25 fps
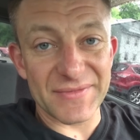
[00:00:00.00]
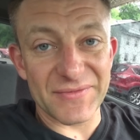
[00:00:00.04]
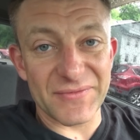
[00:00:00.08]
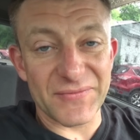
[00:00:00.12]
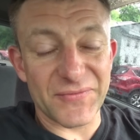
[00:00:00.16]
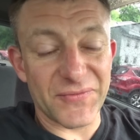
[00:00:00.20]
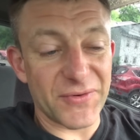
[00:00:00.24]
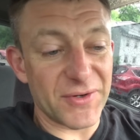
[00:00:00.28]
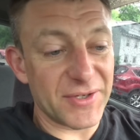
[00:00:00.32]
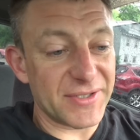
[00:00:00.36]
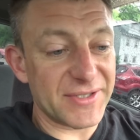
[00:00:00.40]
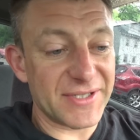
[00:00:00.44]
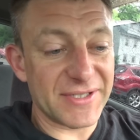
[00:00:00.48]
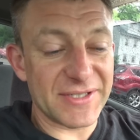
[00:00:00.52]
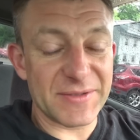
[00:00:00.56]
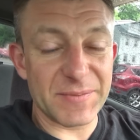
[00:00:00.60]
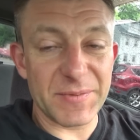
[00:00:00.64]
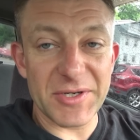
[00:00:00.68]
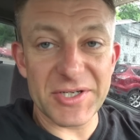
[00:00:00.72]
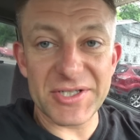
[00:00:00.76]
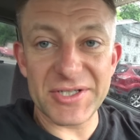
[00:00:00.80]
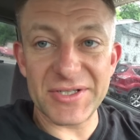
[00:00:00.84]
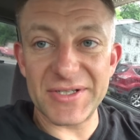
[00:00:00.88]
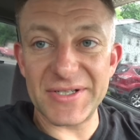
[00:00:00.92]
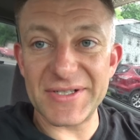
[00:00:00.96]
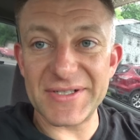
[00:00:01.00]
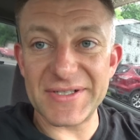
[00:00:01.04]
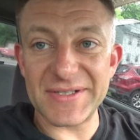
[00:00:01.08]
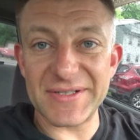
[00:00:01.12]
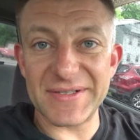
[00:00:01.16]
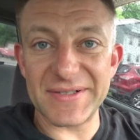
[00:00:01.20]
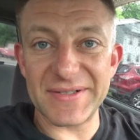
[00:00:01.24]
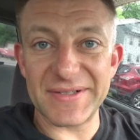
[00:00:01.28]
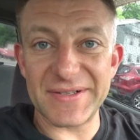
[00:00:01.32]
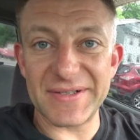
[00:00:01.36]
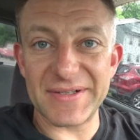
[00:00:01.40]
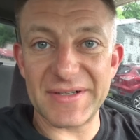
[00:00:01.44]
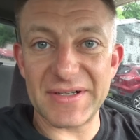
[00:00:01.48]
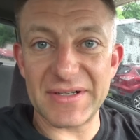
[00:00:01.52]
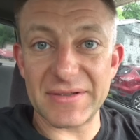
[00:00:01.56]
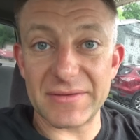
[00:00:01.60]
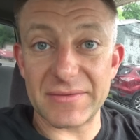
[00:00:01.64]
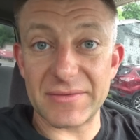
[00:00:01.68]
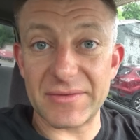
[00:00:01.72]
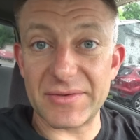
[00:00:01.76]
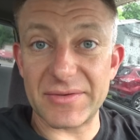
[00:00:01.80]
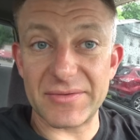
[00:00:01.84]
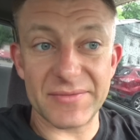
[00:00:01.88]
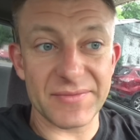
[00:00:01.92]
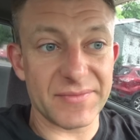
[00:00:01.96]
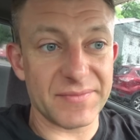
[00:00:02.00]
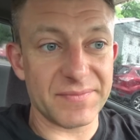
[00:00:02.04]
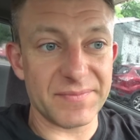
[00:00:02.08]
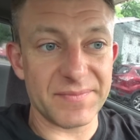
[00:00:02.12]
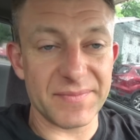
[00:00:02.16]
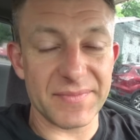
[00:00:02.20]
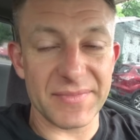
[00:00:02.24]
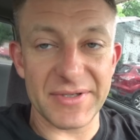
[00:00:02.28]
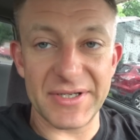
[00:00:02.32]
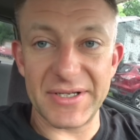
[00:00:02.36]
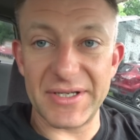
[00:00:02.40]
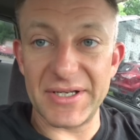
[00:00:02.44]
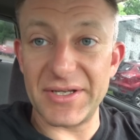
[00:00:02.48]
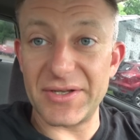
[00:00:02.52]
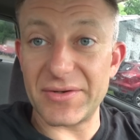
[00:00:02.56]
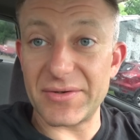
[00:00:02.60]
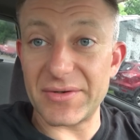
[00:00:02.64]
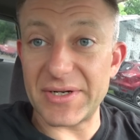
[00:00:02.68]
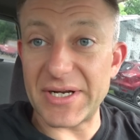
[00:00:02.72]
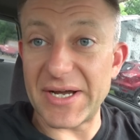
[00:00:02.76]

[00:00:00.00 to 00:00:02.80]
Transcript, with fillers: First suspicion is a, uh, either